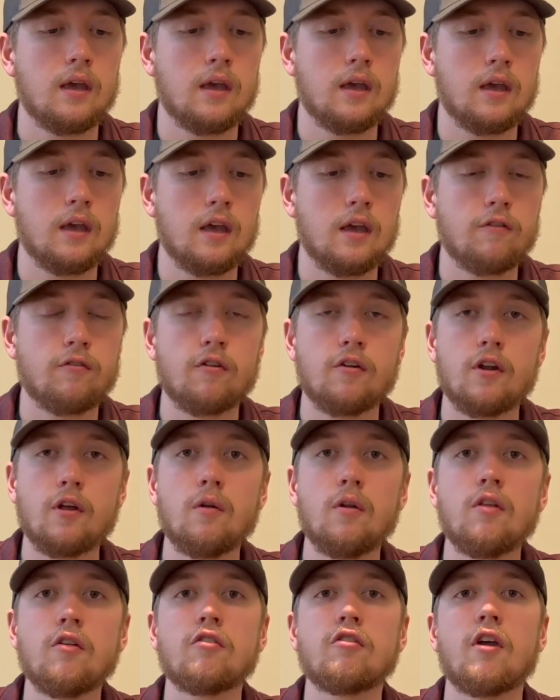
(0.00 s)
If you're new
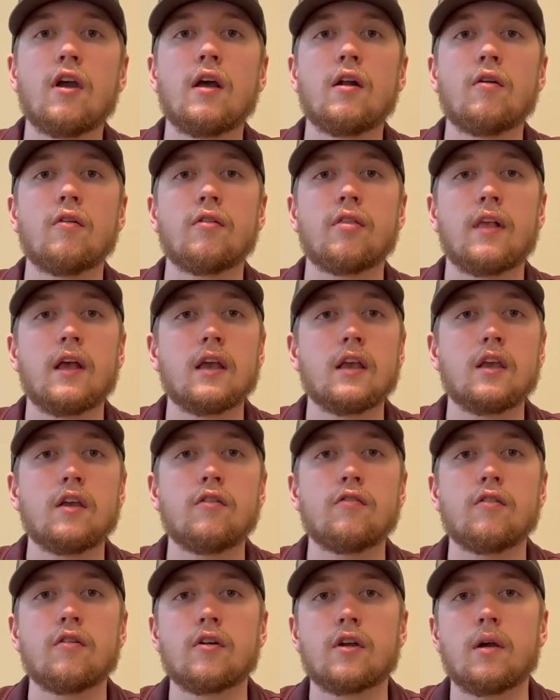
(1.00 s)
to the channel, thank you
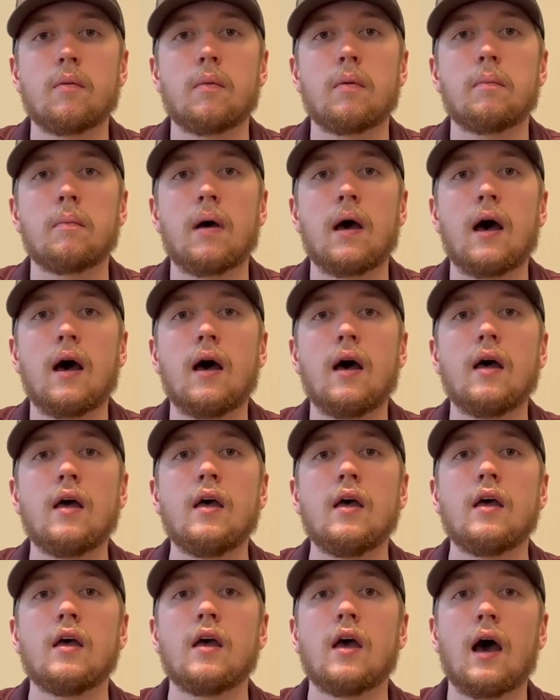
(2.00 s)
for coming by.
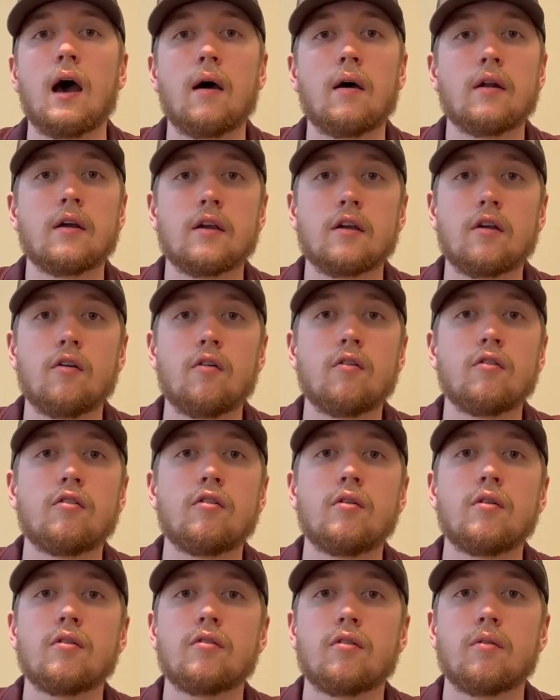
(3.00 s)
I'd encourage you
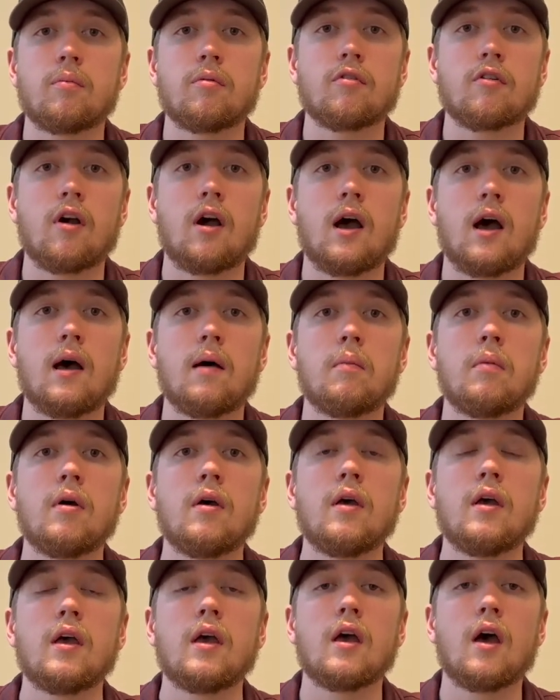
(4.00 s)
to subscribe.
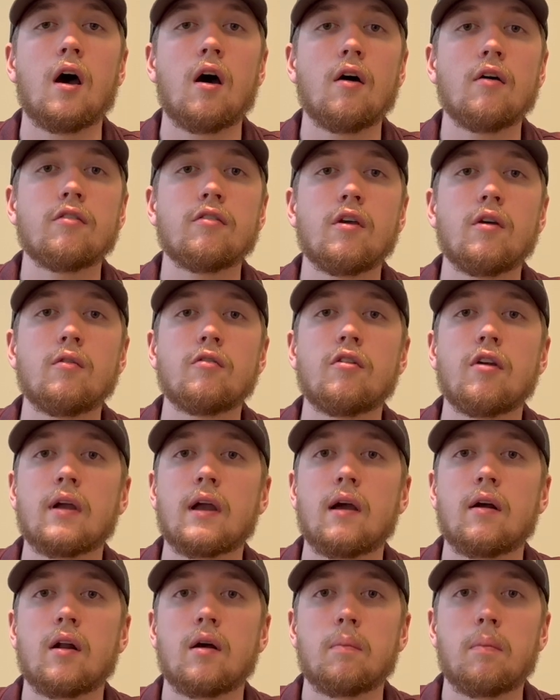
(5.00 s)
Also, check
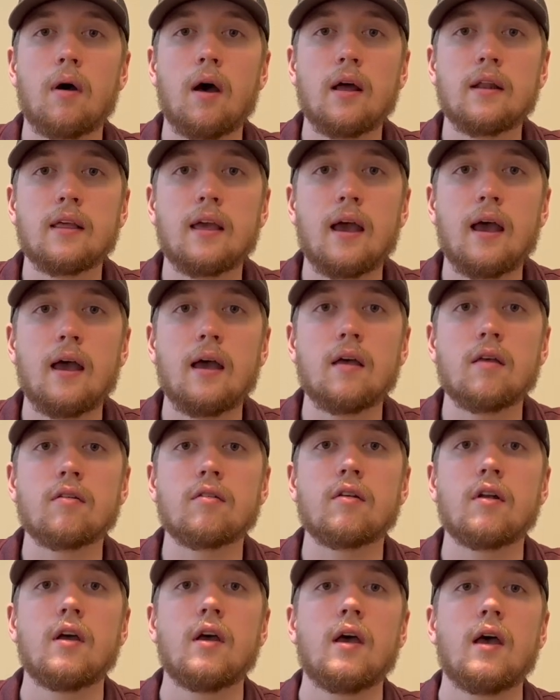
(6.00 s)
out our podcast
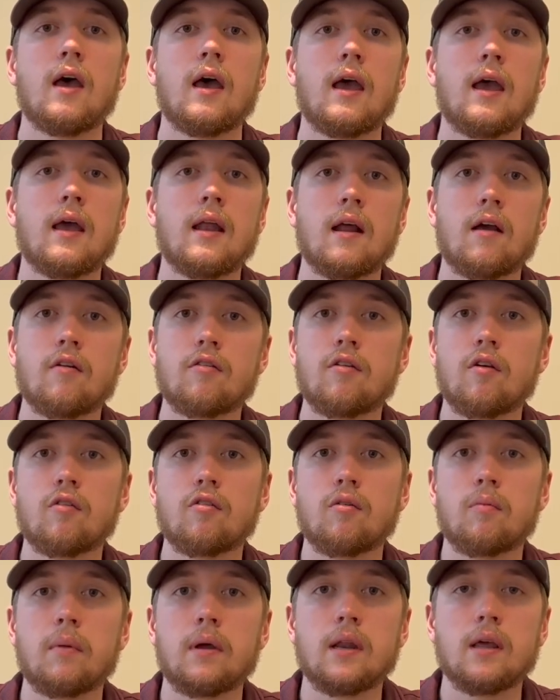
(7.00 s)
and our social
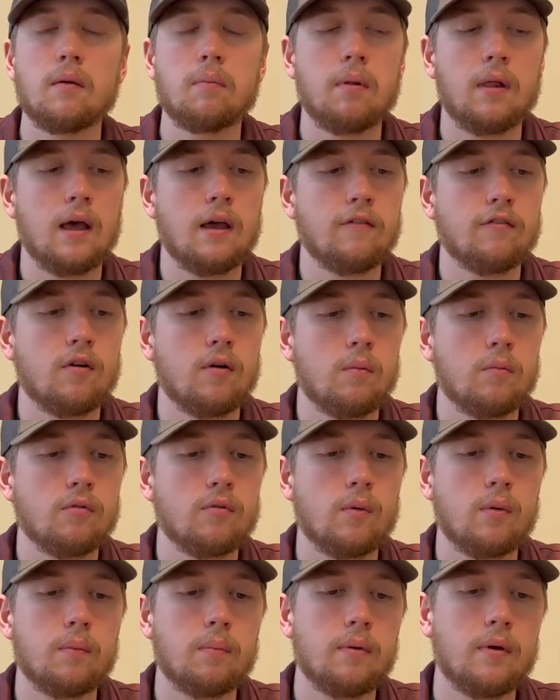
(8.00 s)
media platforms where
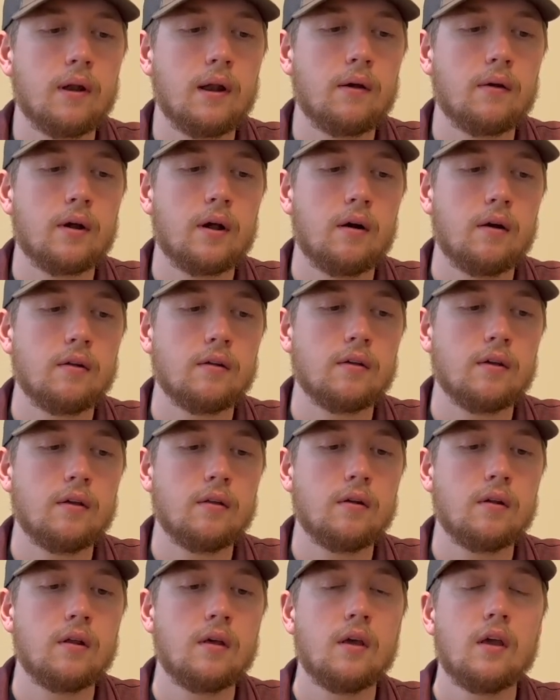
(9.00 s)
we're putting out content.
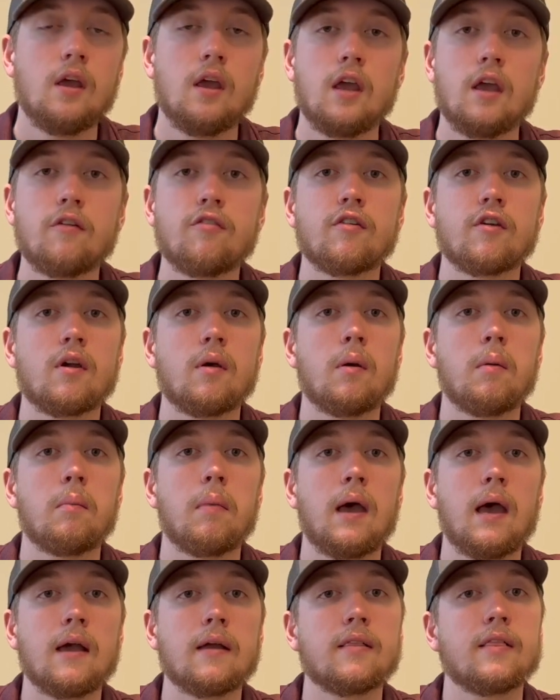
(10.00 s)
If you're coming
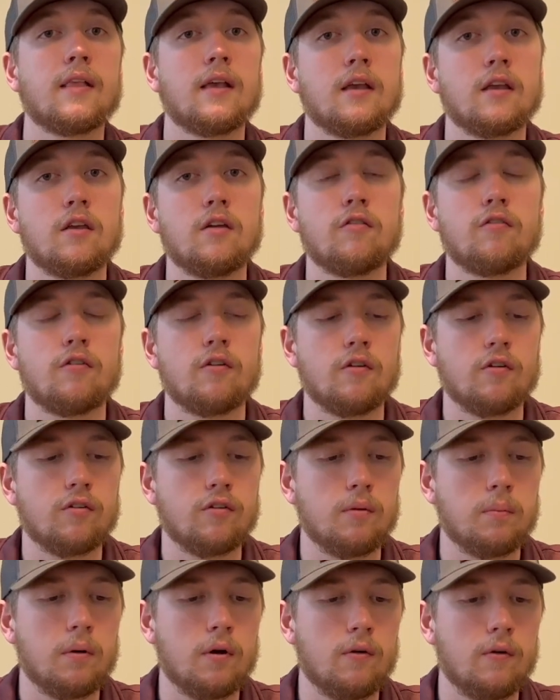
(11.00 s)
back, thank you for your
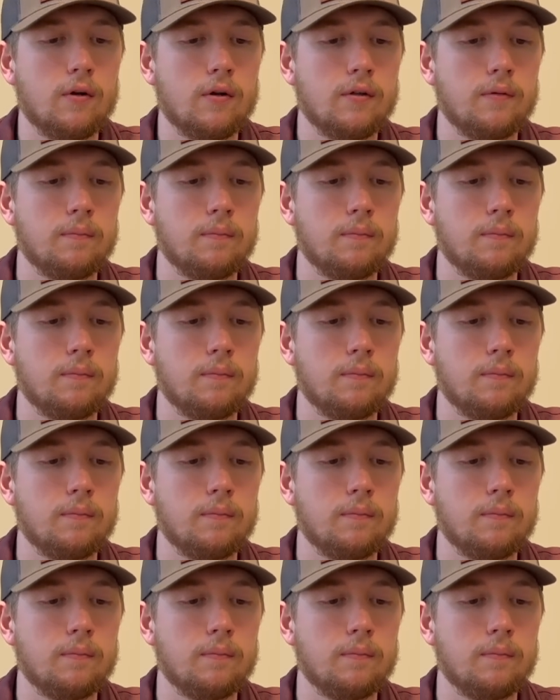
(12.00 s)
support.